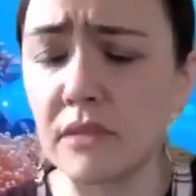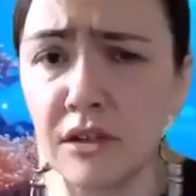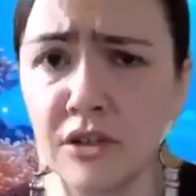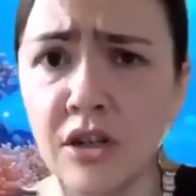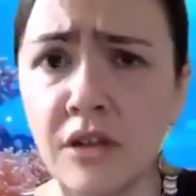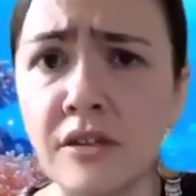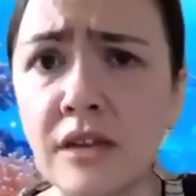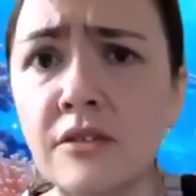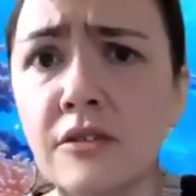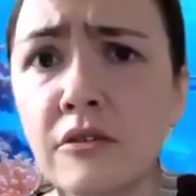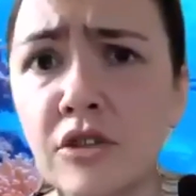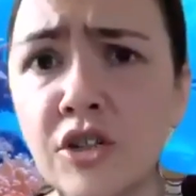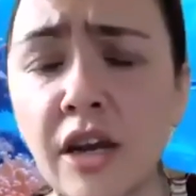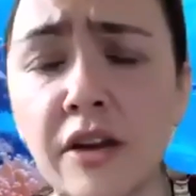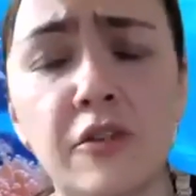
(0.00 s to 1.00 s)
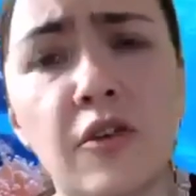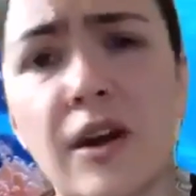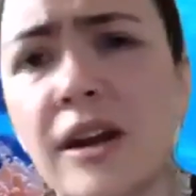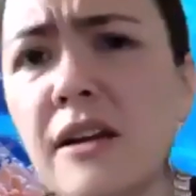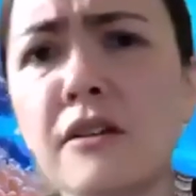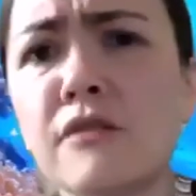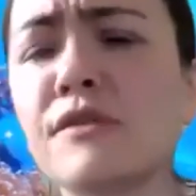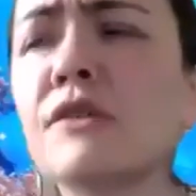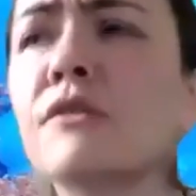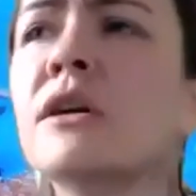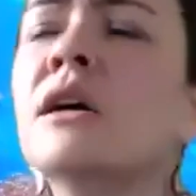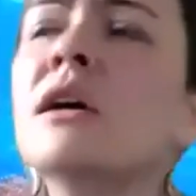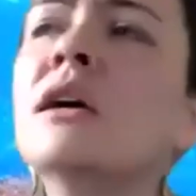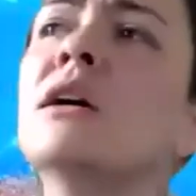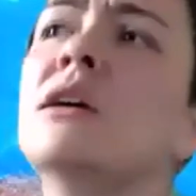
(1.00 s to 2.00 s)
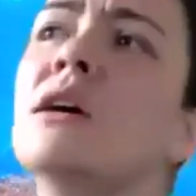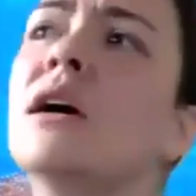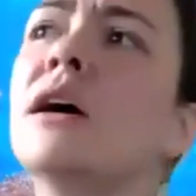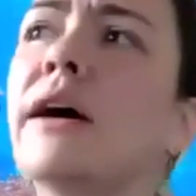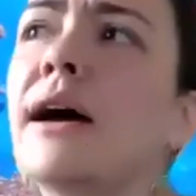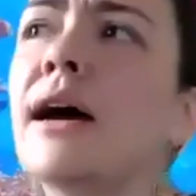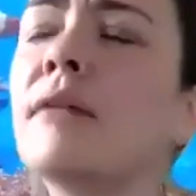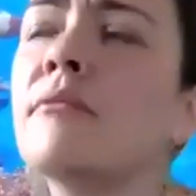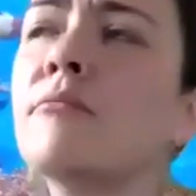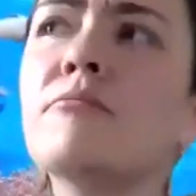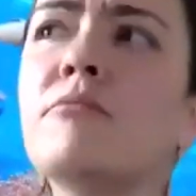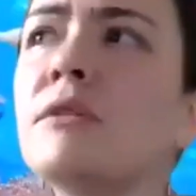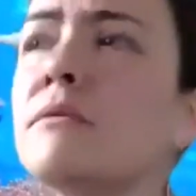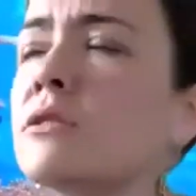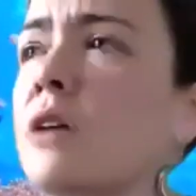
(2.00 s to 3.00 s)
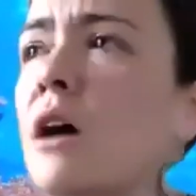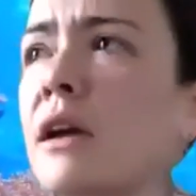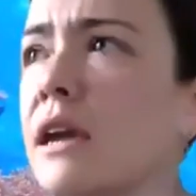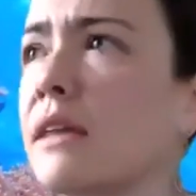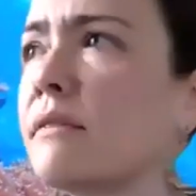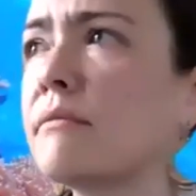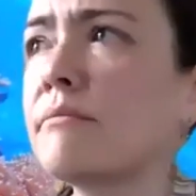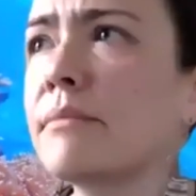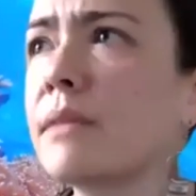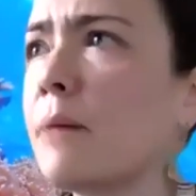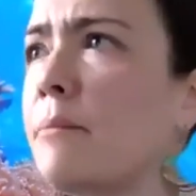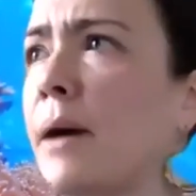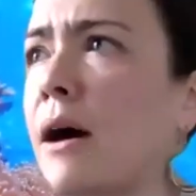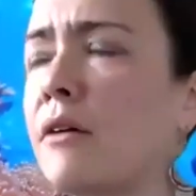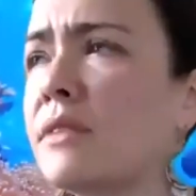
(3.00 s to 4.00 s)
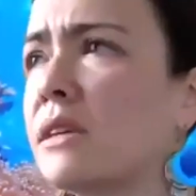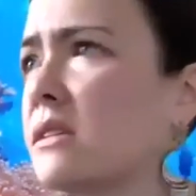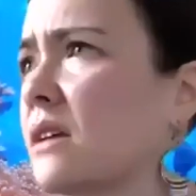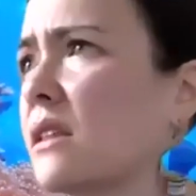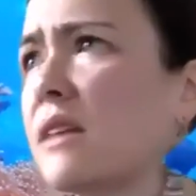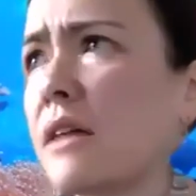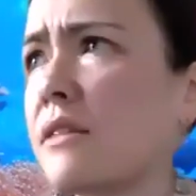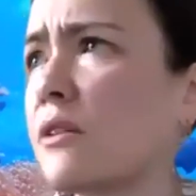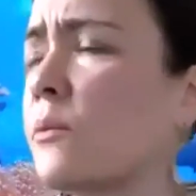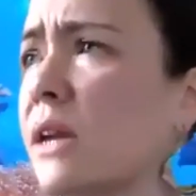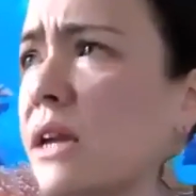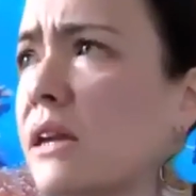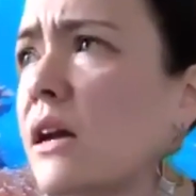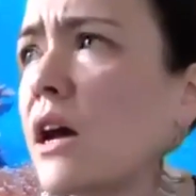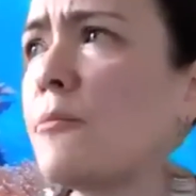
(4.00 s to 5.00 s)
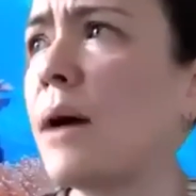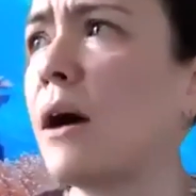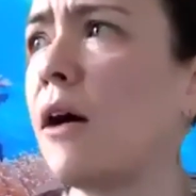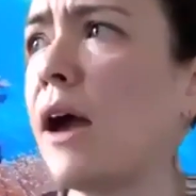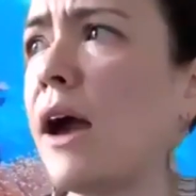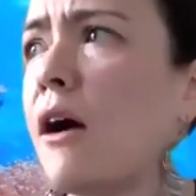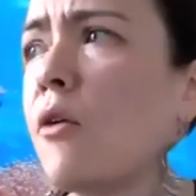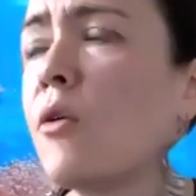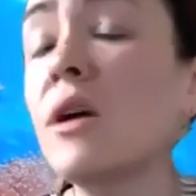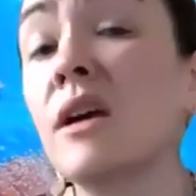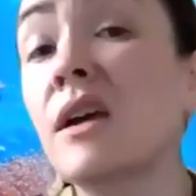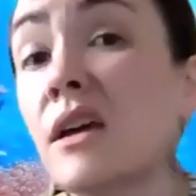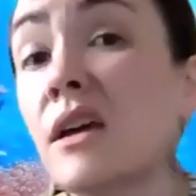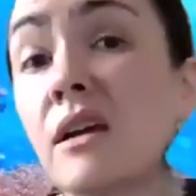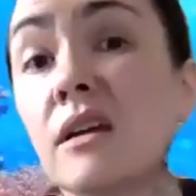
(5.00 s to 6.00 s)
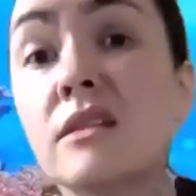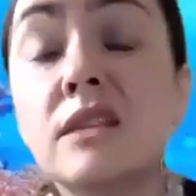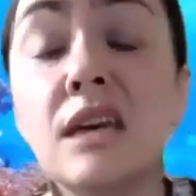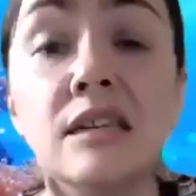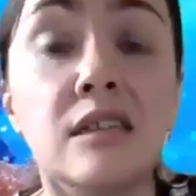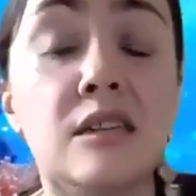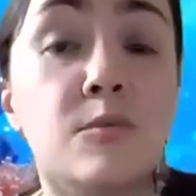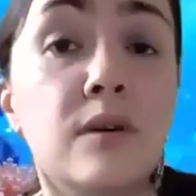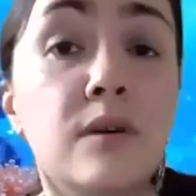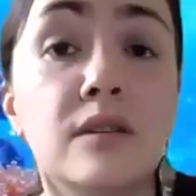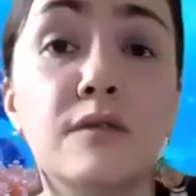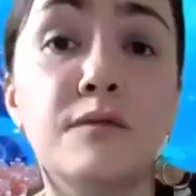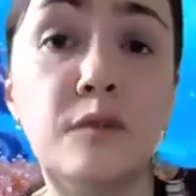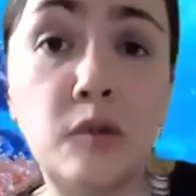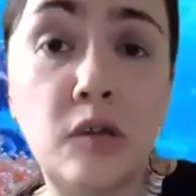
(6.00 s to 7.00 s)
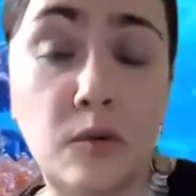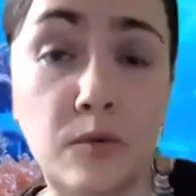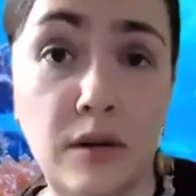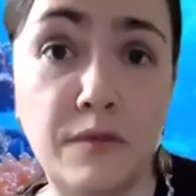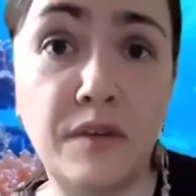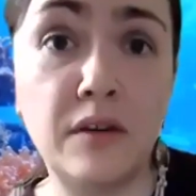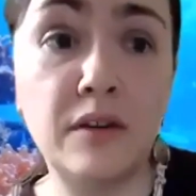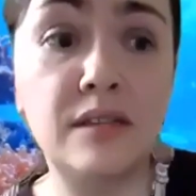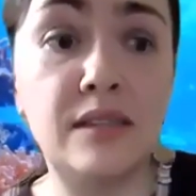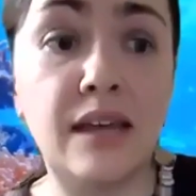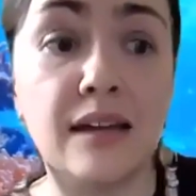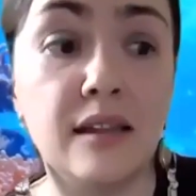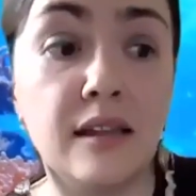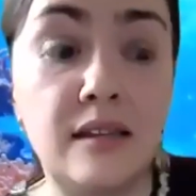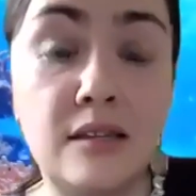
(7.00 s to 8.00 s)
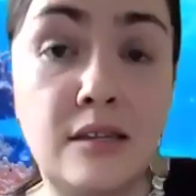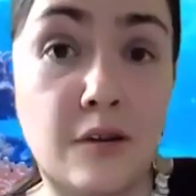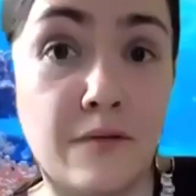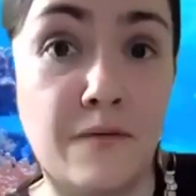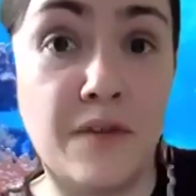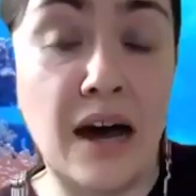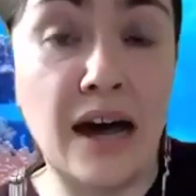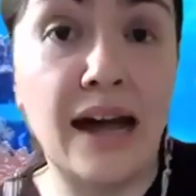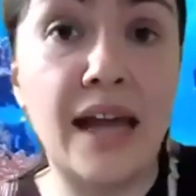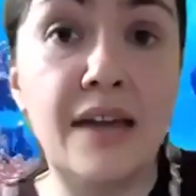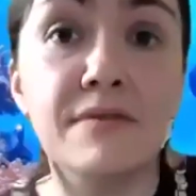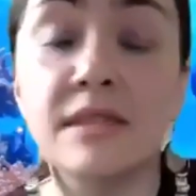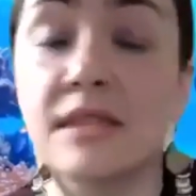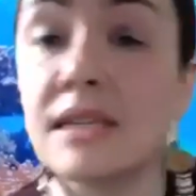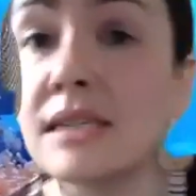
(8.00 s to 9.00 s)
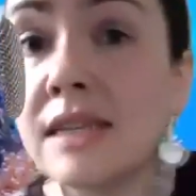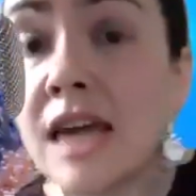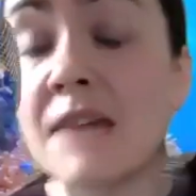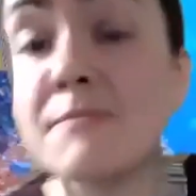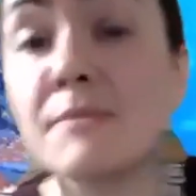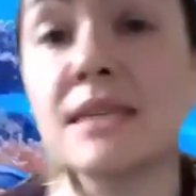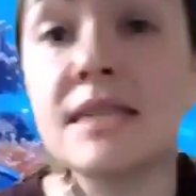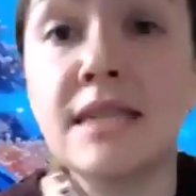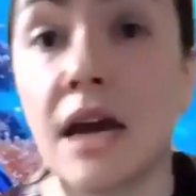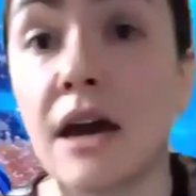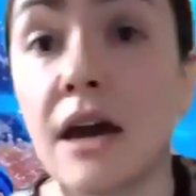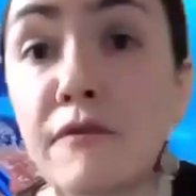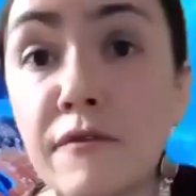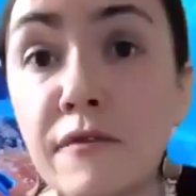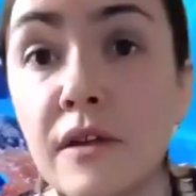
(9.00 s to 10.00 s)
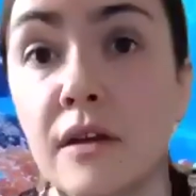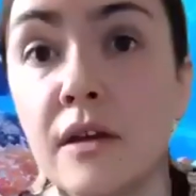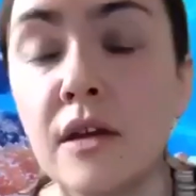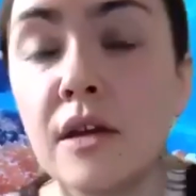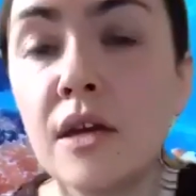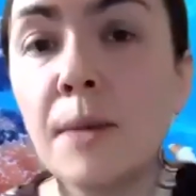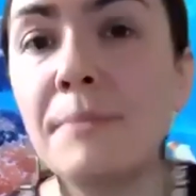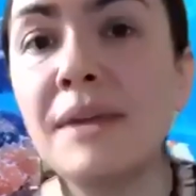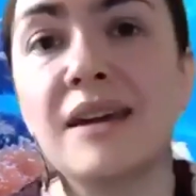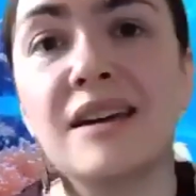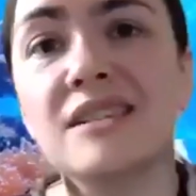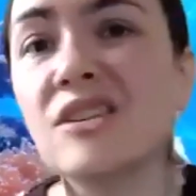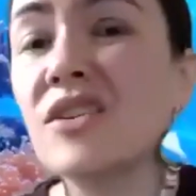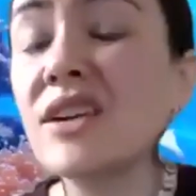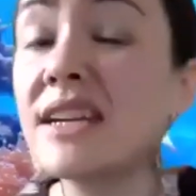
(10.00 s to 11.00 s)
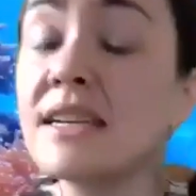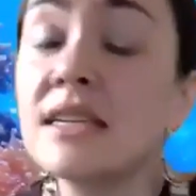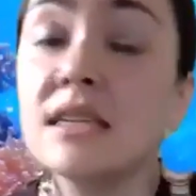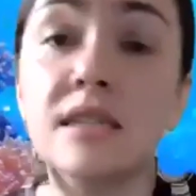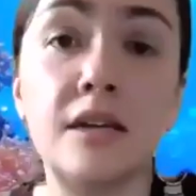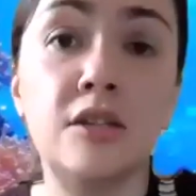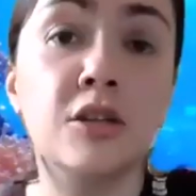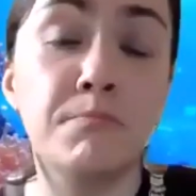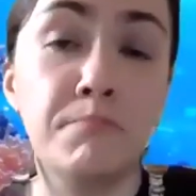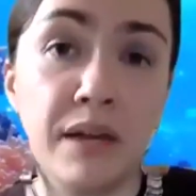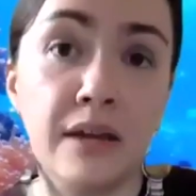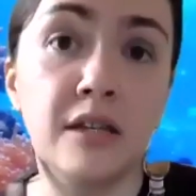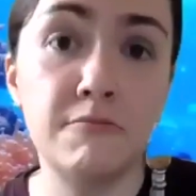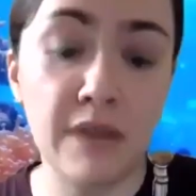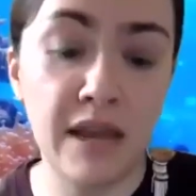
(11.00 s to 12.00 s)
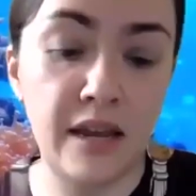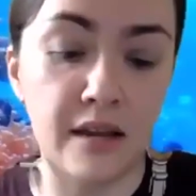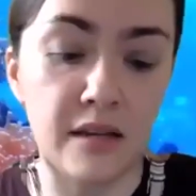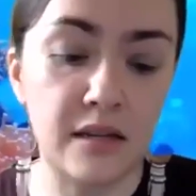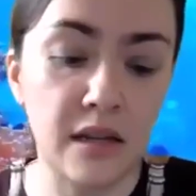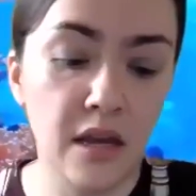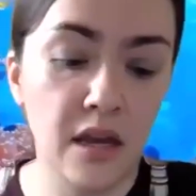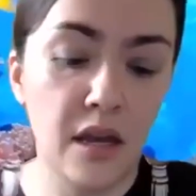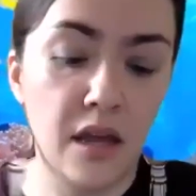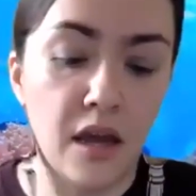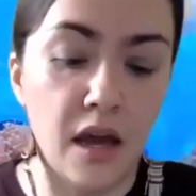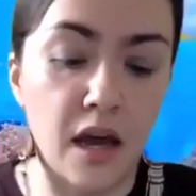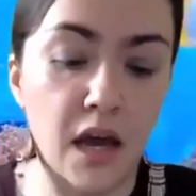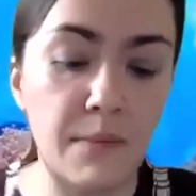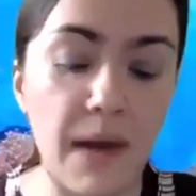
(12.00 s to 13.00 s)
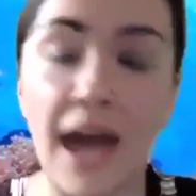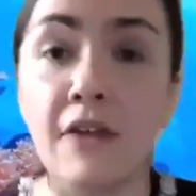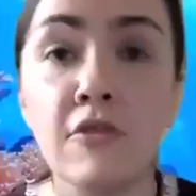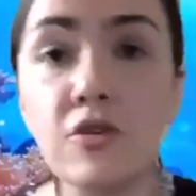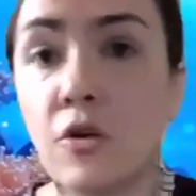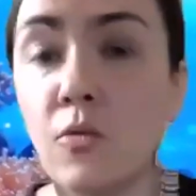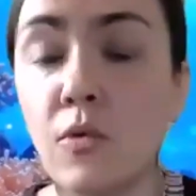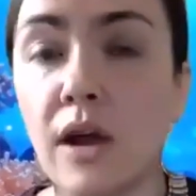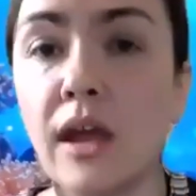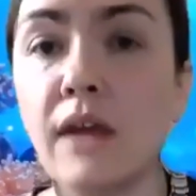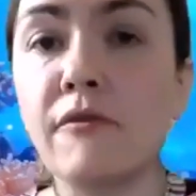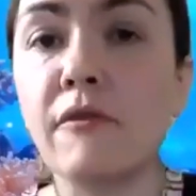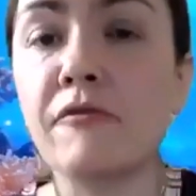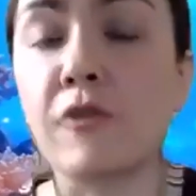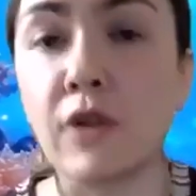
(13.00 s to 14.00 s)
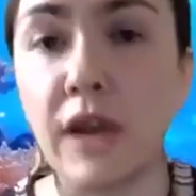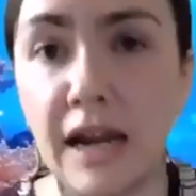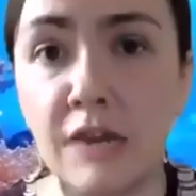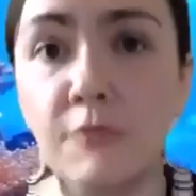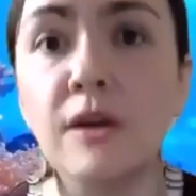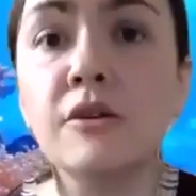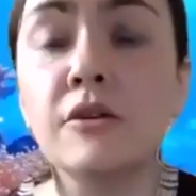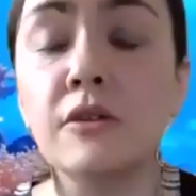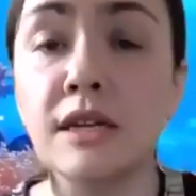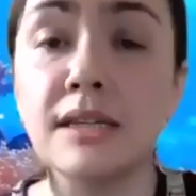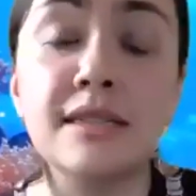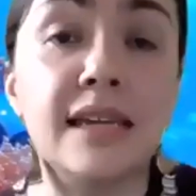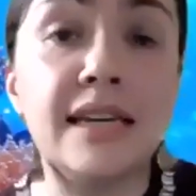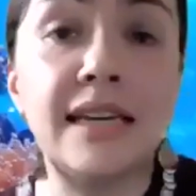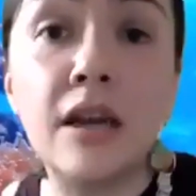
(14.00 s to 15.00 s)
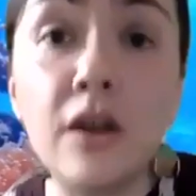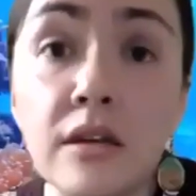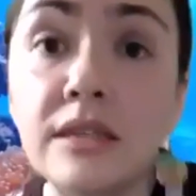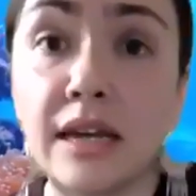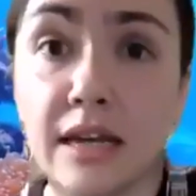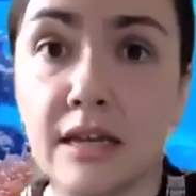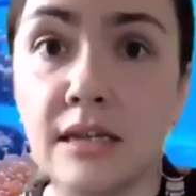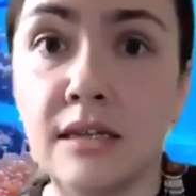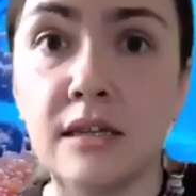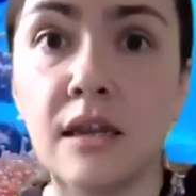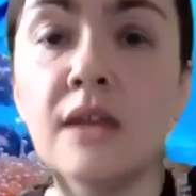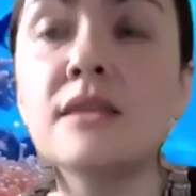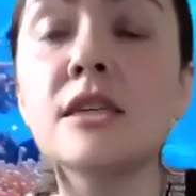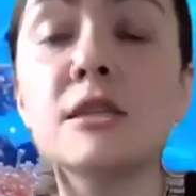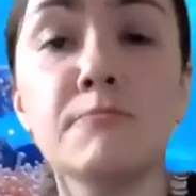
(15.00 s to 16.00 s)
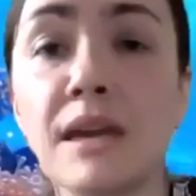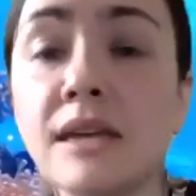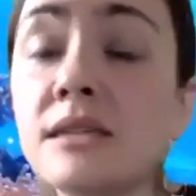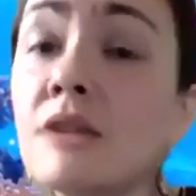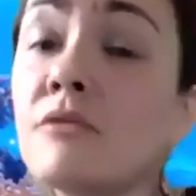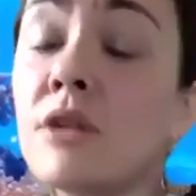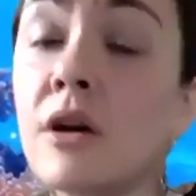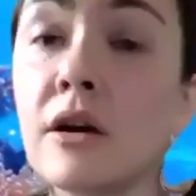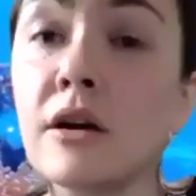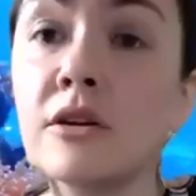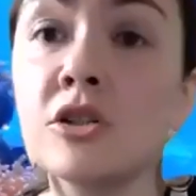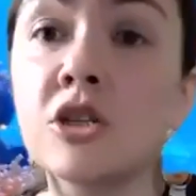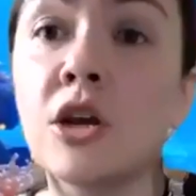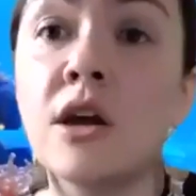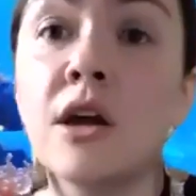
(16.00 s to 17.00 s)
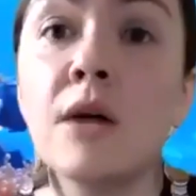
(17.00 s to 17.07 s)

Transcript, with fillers: She also has her own channel. Great interview. Uh, we were talking about this the other week about how this is one of the few career fields that survives this type of stuff because there is such a big demand um, I don't know if for anyone who needs to hear this, this may sound harsh,